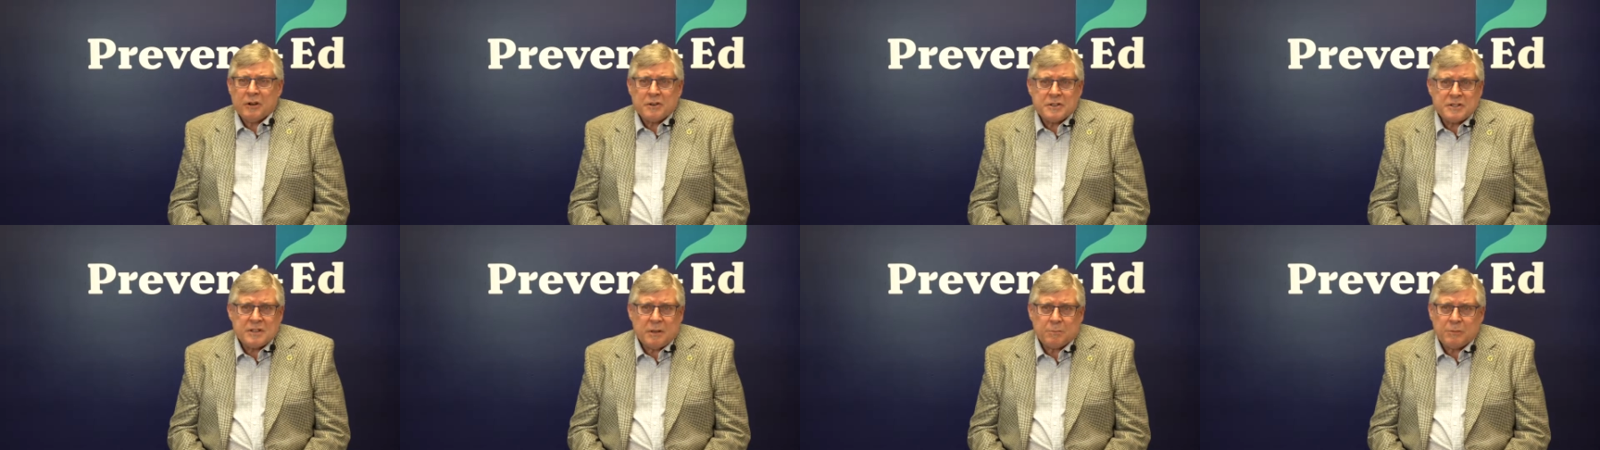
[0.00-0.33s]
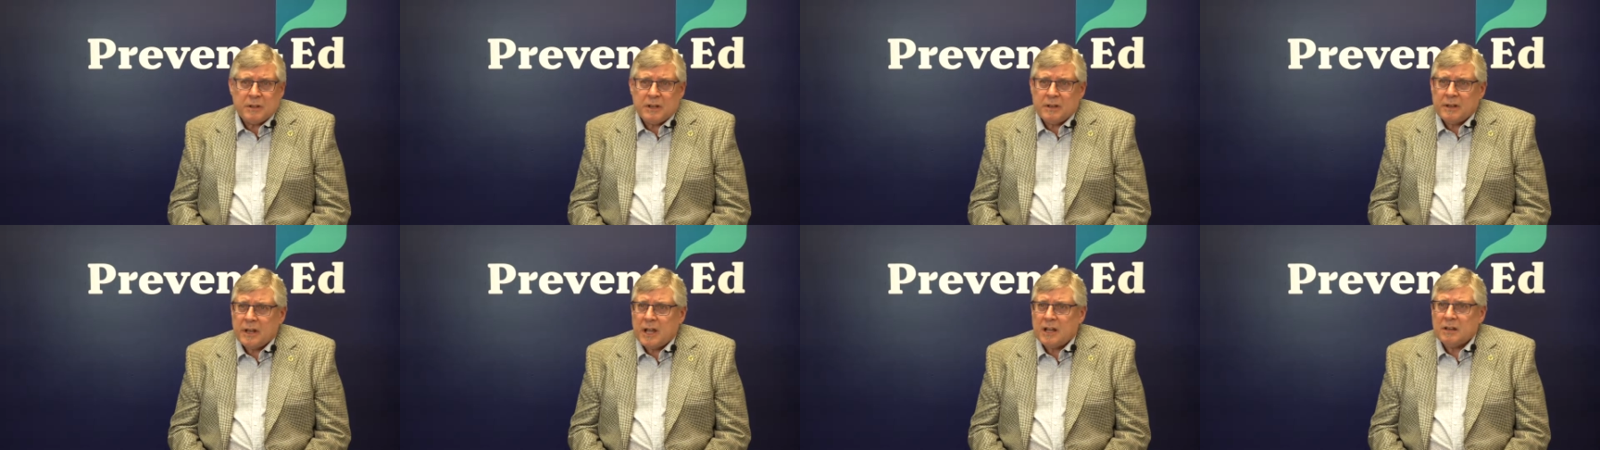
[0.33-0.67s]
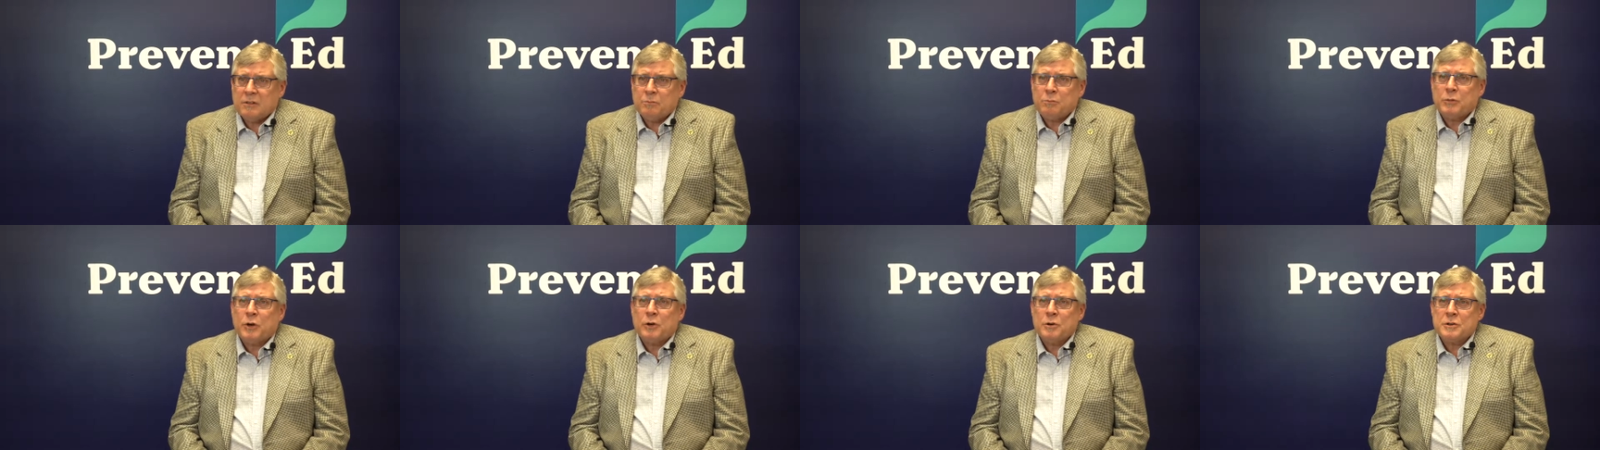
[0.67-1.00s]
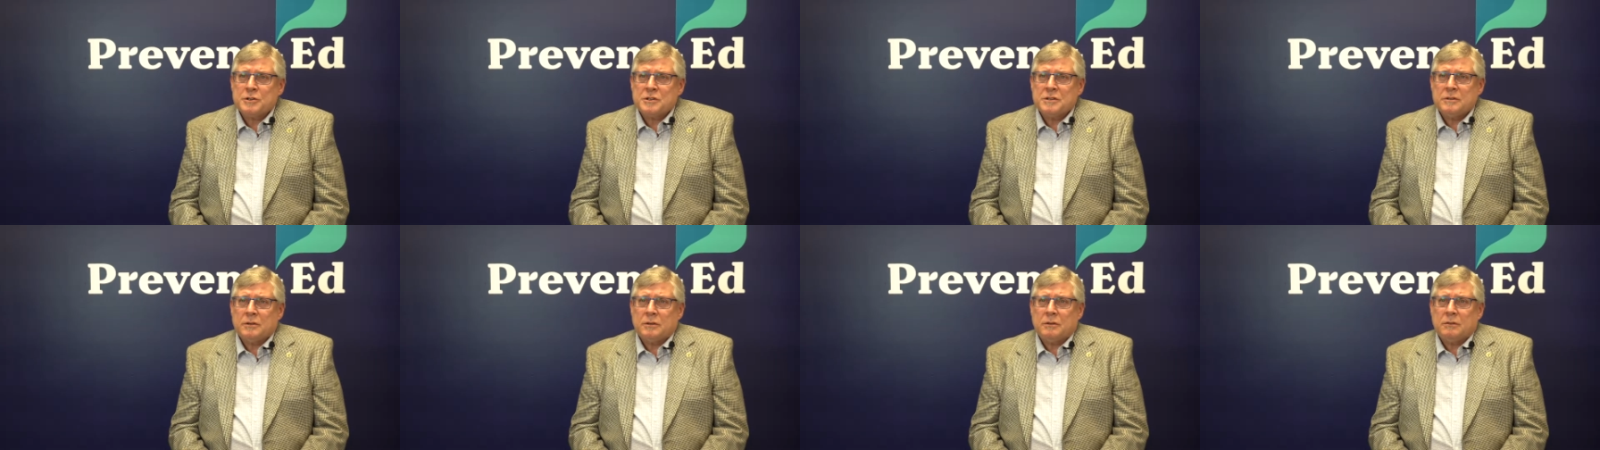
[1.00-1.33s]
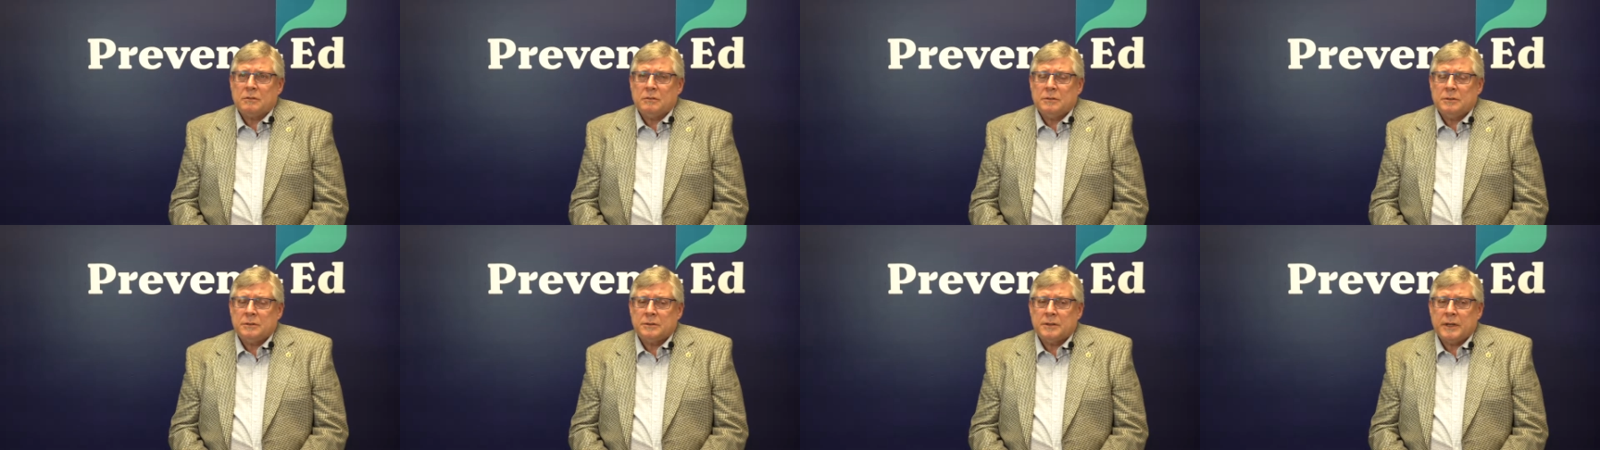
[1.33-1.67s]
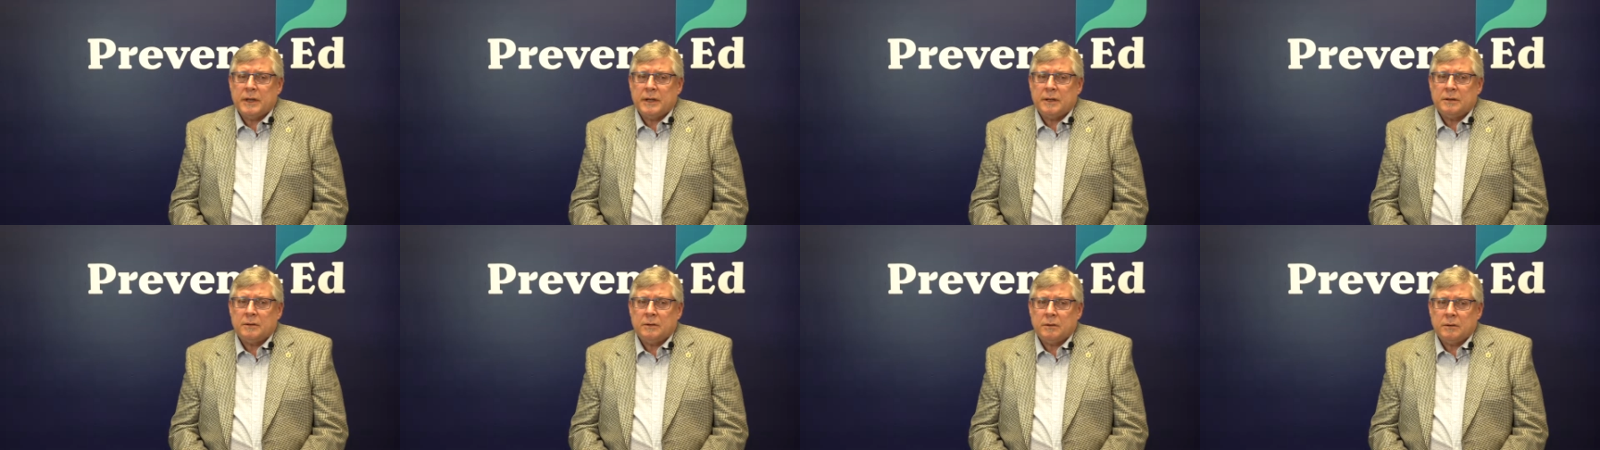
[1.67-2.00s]
something that personal,
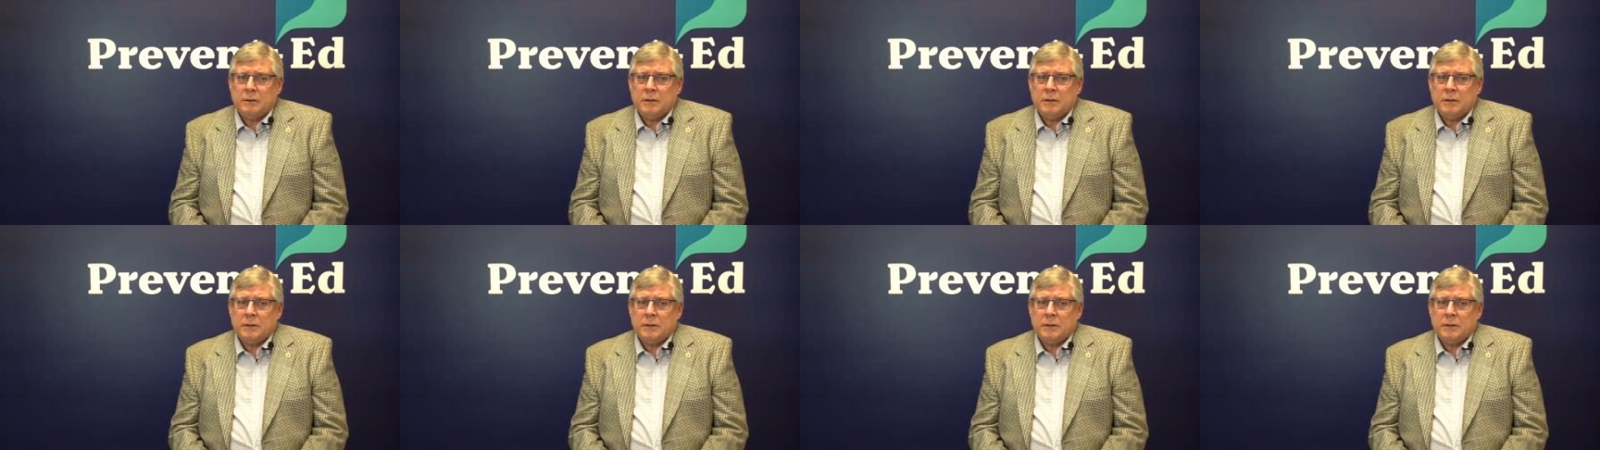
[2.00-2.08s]
that